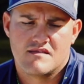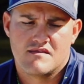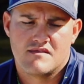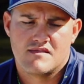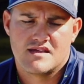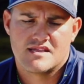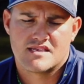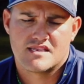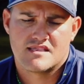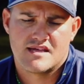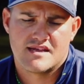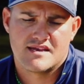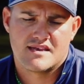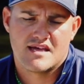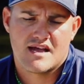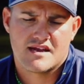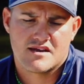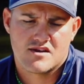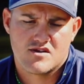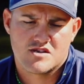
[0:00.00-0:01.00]
They, they
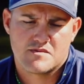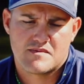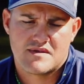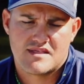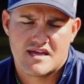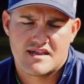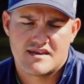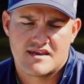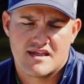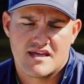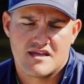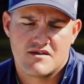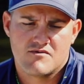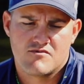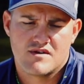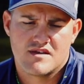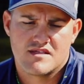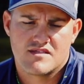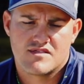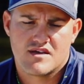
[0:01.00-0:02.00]
diagnosed me that day
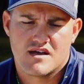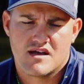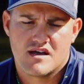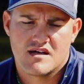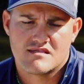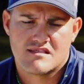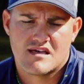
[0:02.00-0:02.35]
with uh,